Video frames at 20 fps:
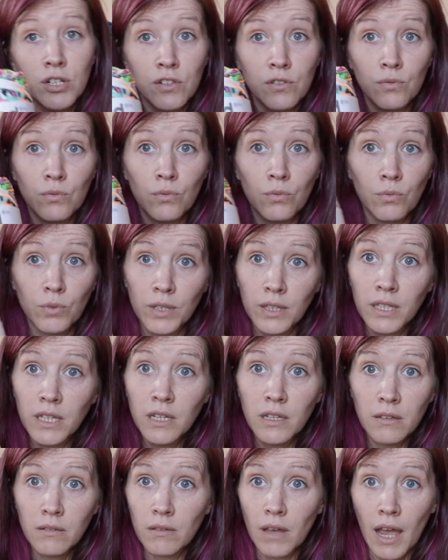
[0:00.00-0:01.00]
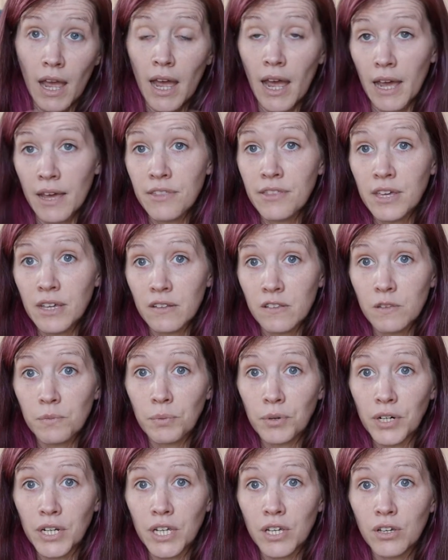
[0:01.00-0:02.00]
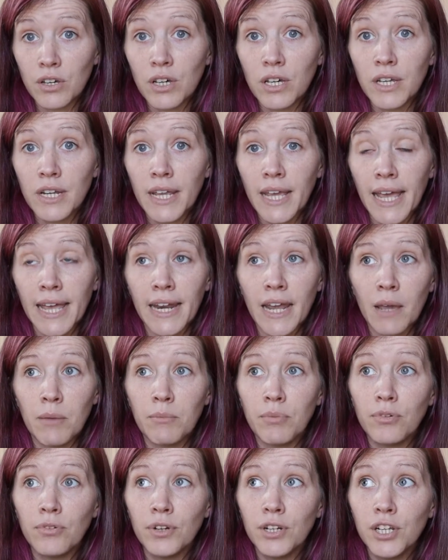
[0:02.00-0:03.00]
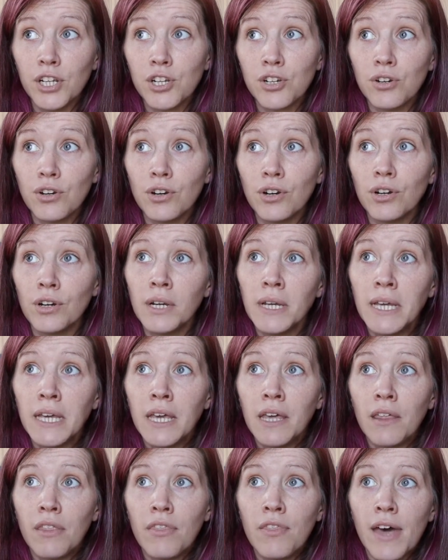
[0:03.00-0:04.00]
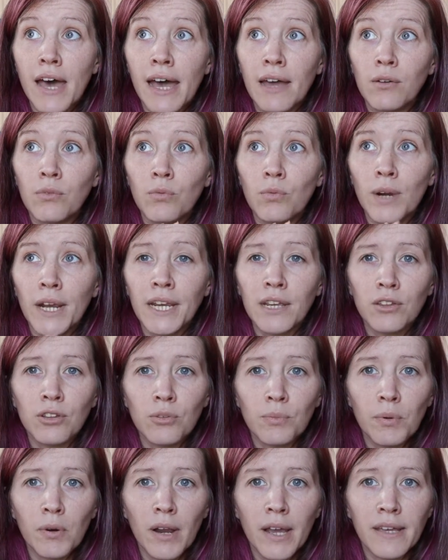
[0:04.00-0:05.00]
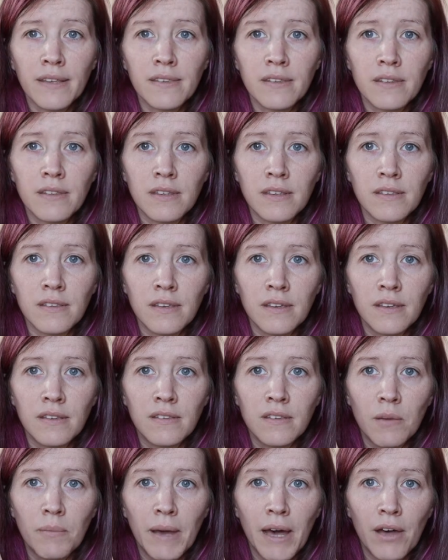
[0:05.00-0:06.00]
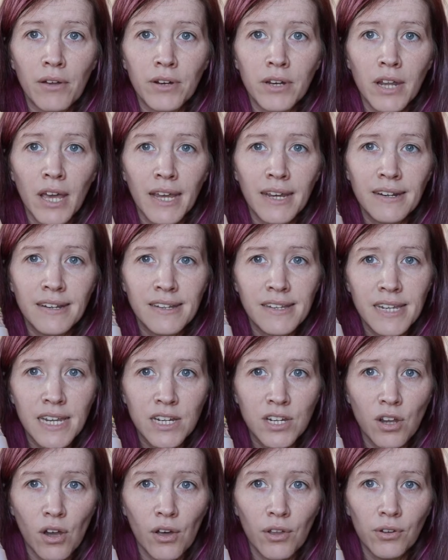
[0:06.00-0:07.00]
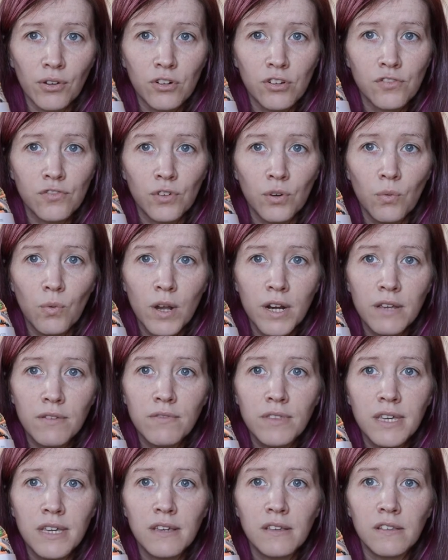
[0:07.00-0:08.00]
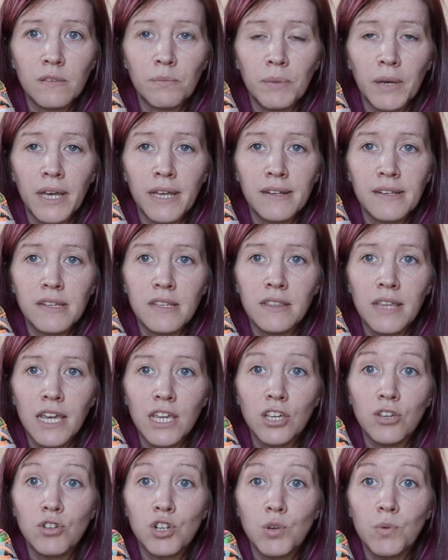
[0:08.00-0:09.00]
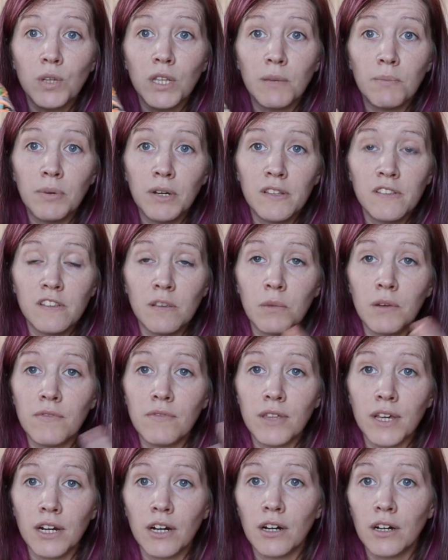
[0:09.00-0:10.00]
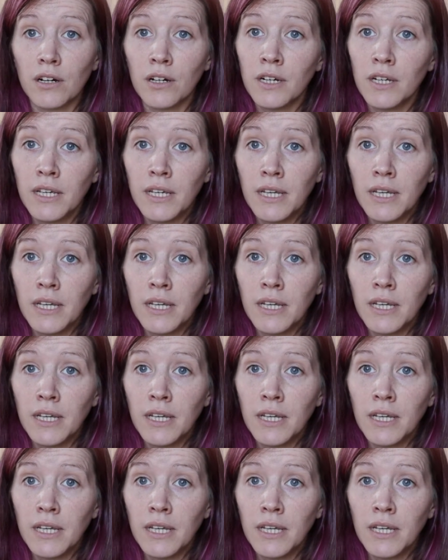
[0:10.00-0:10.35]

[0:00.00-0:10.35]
is really, I think it's pretty good, and I'm pretty sure that regular priced, this is about $9 to $10 for one of these, but they usually put some of their